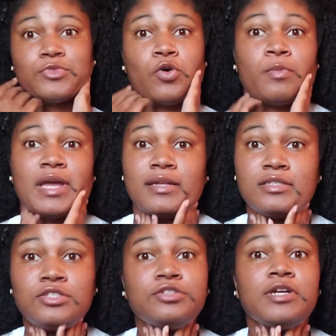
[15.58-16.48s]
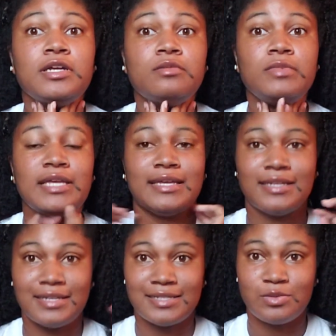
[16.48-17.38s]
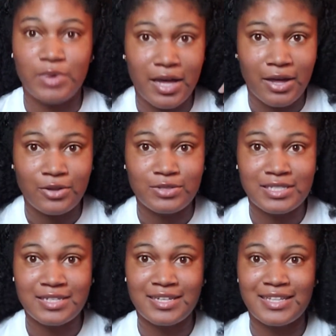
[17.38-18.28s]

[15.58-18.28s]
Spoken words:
on my Instagram, and it's about